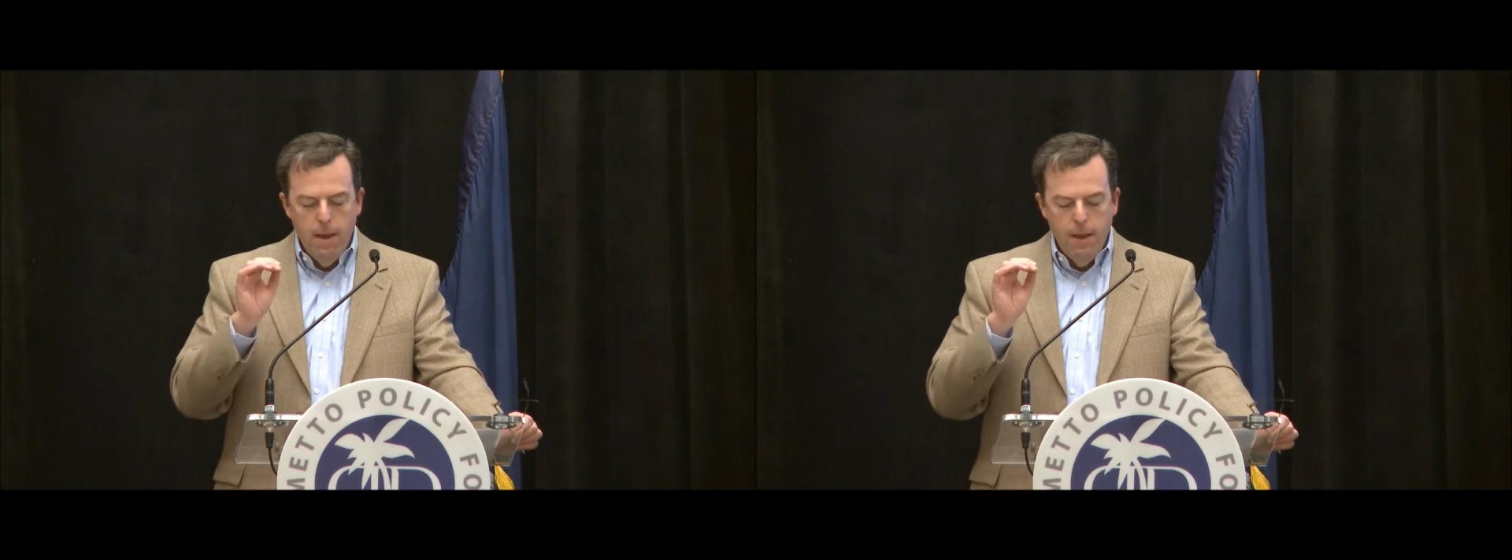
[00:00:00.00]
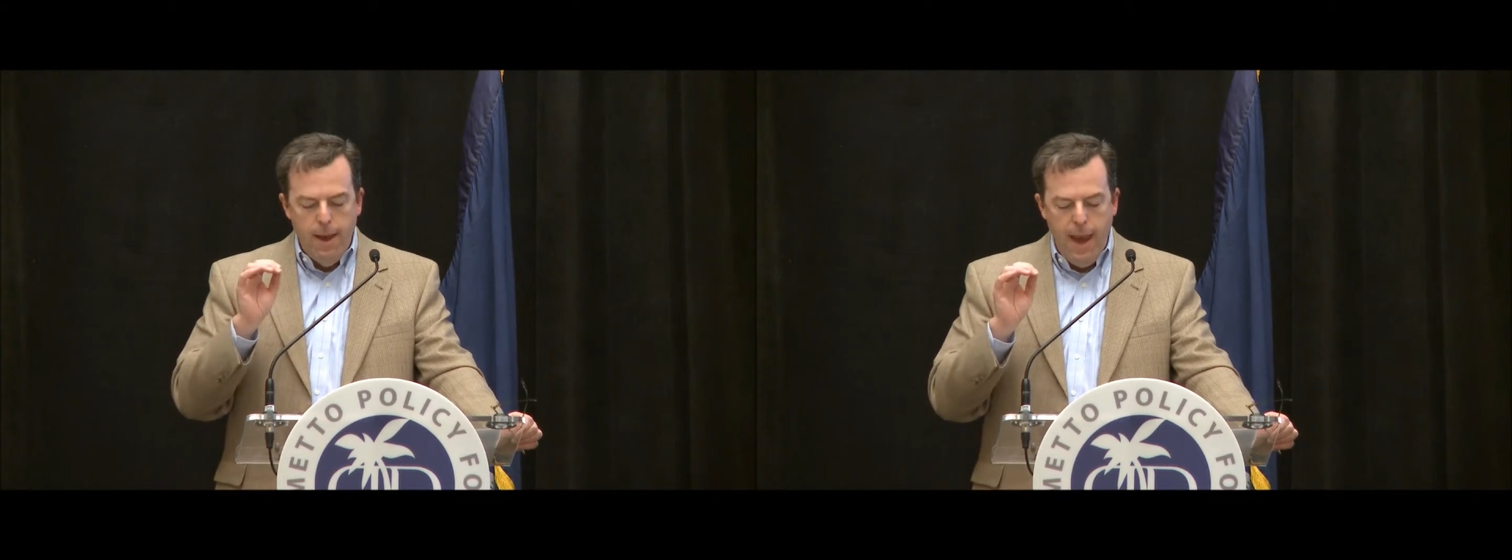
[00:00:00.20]

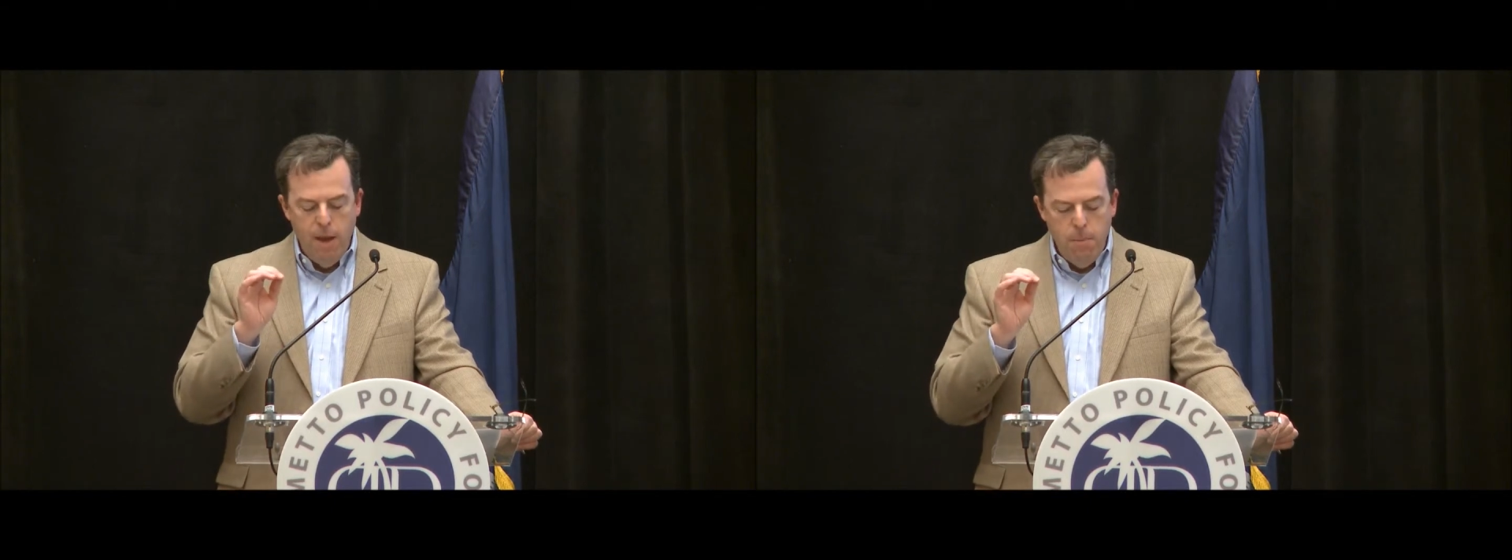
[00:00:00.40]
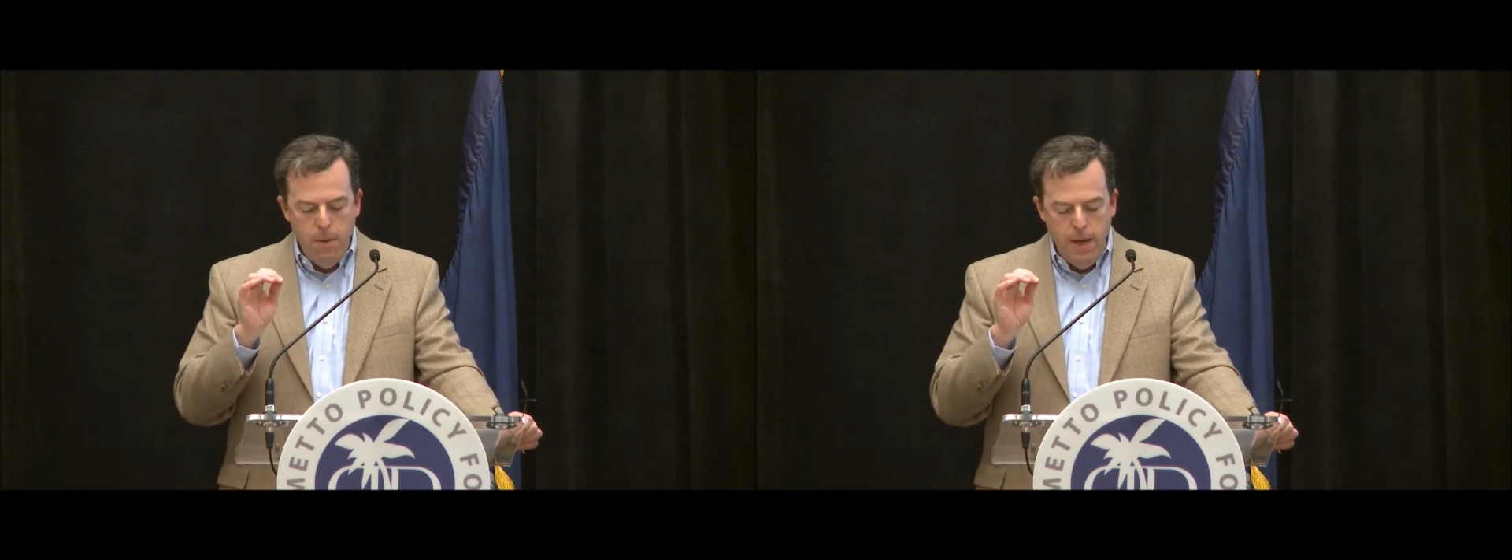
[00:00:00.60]

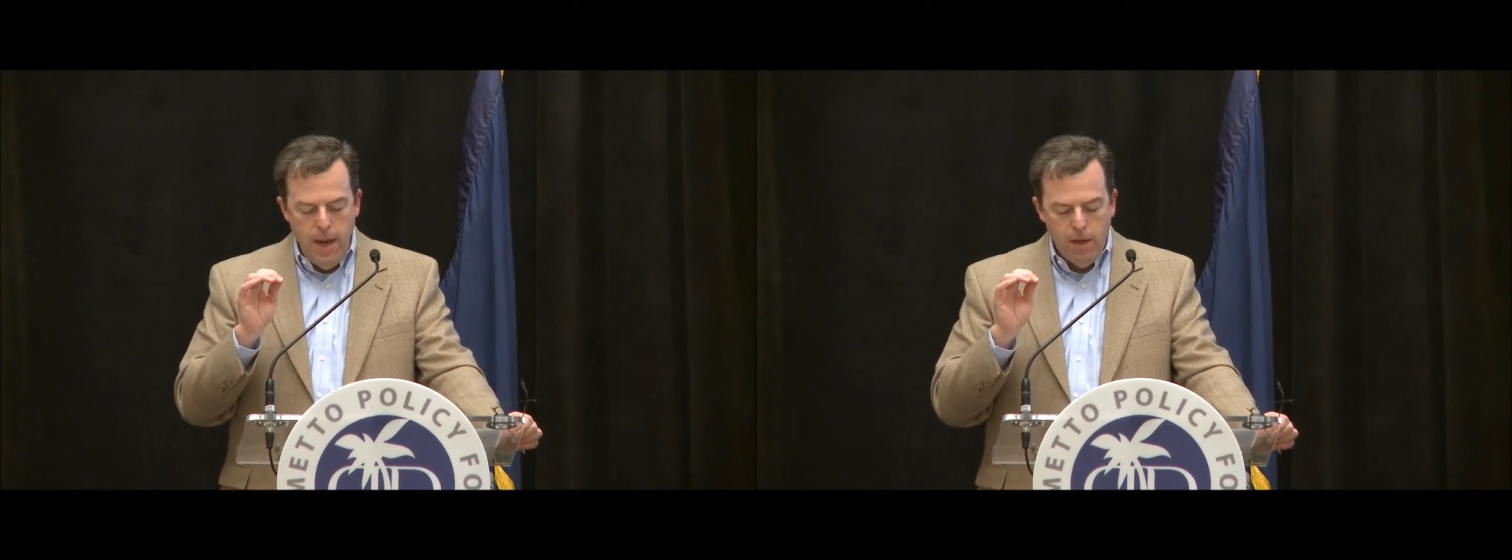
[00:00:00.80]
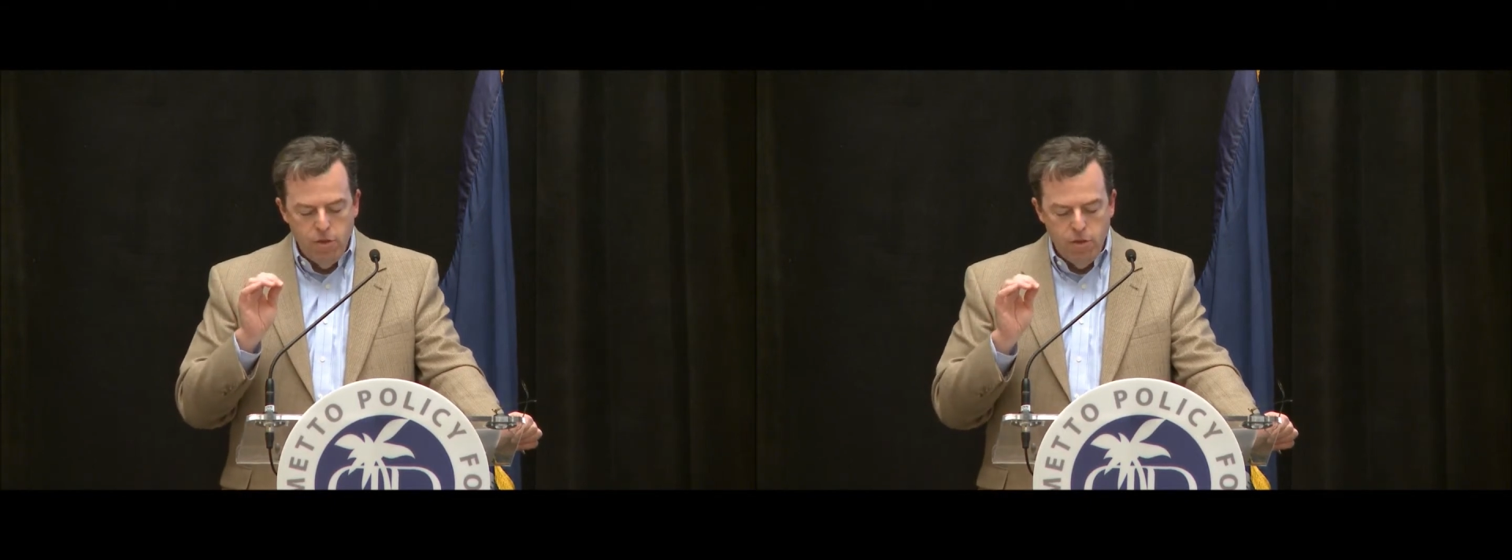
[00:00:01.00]
can
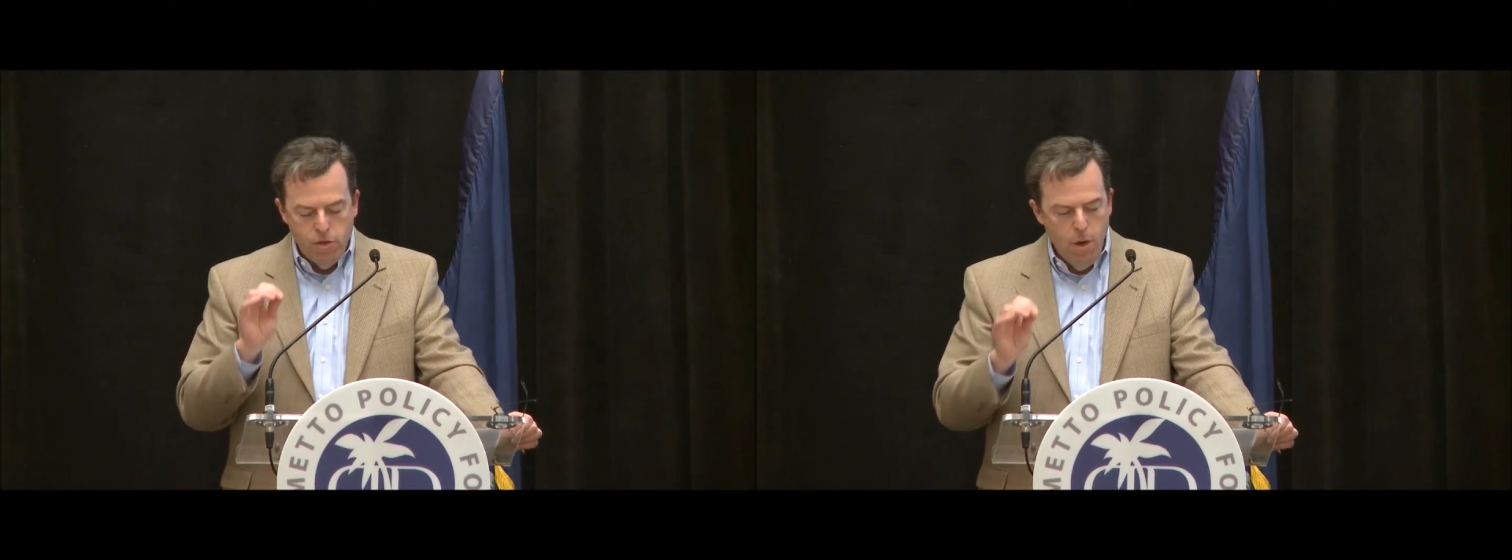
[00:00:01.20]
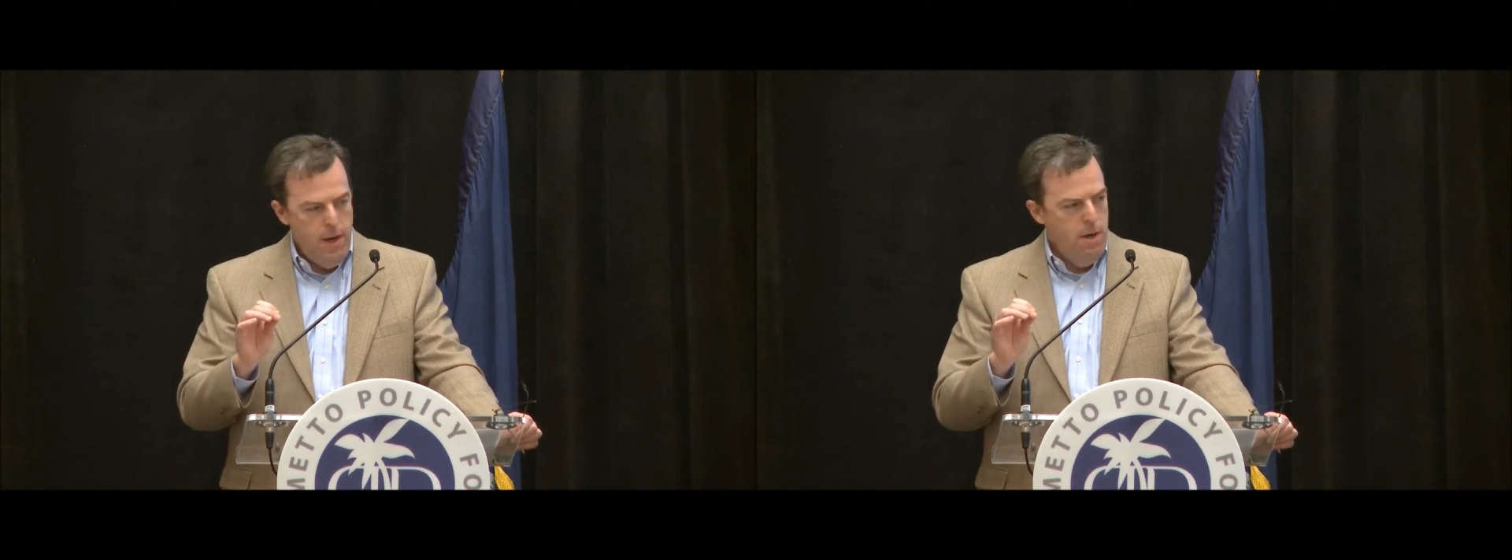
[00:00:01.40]
be
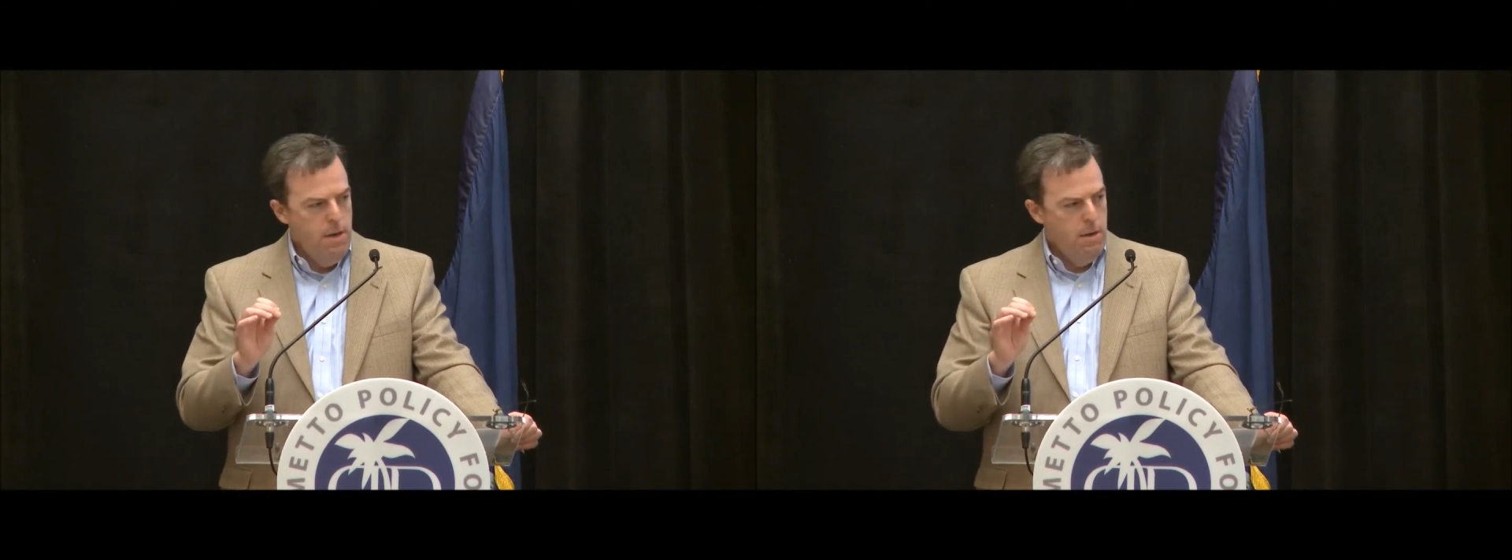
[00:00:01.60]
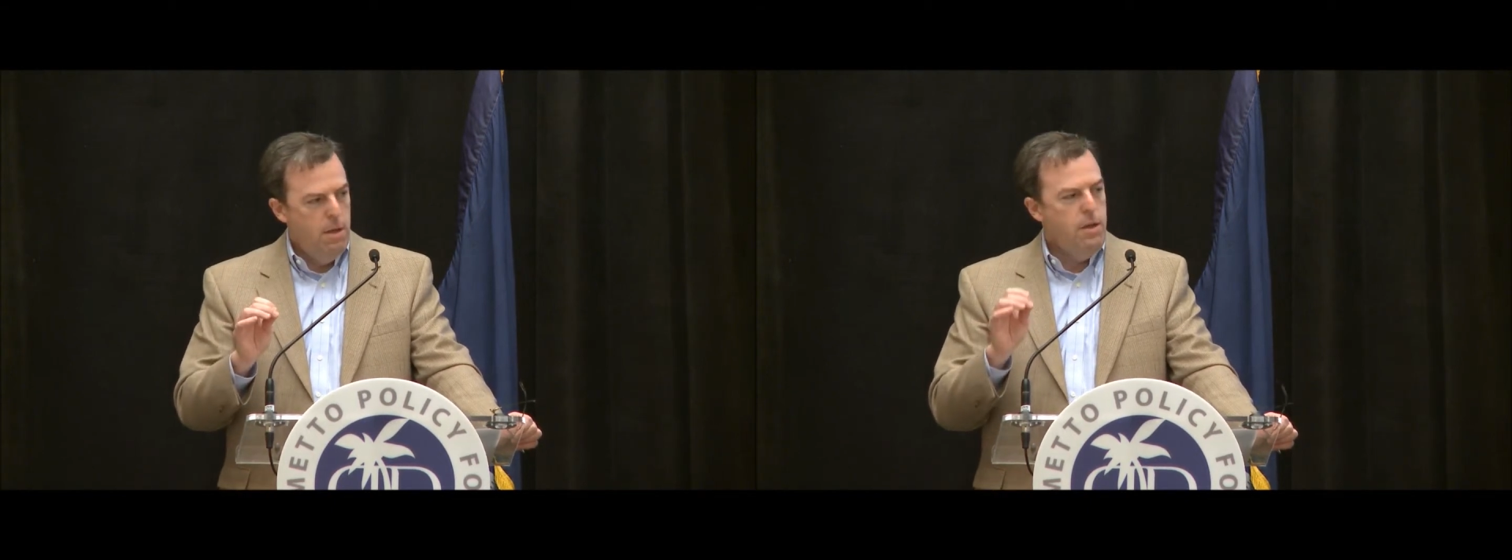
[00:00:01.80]
exerted